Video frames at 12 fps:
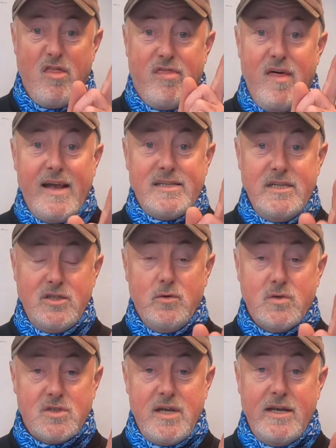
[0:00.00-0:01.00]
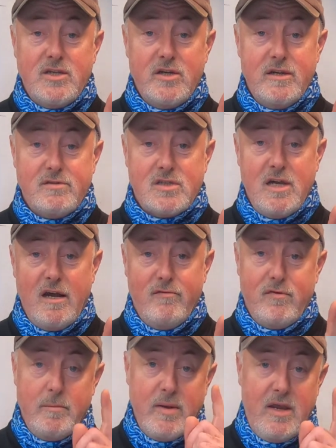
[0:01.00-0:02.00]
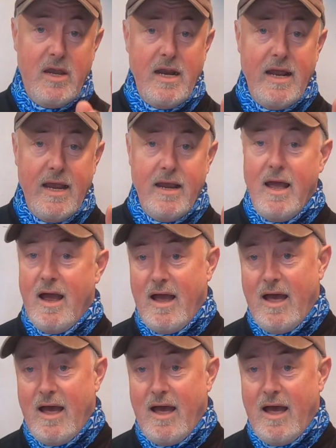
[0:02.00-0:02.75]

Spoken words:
That is your section of stuff, the beginning